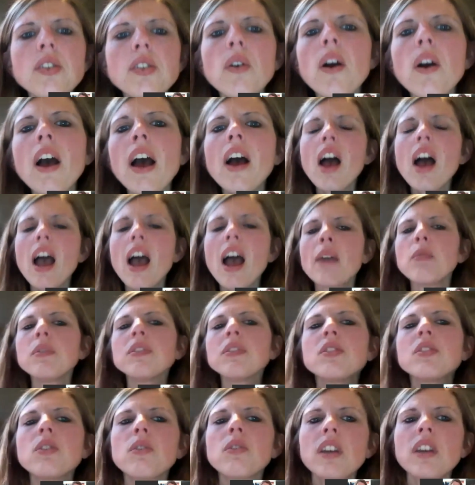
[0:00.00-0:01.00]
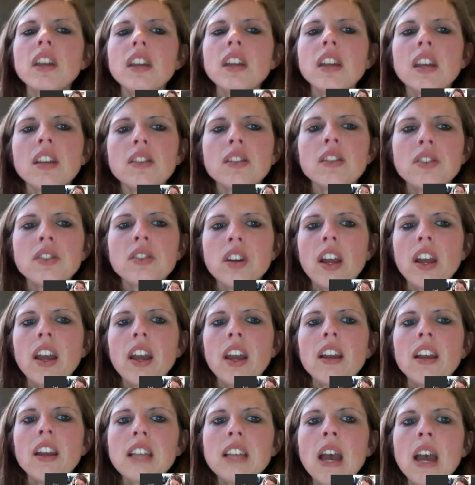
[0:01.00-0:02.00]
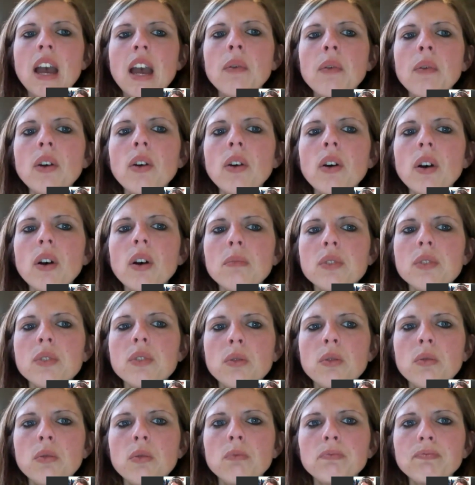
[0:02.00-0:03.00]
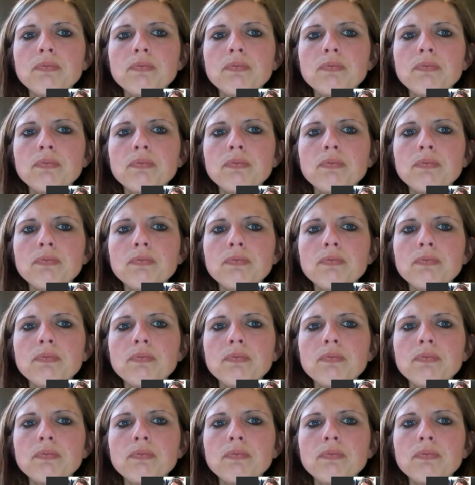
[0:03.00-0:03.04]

how I was doing yesterday is I would go up to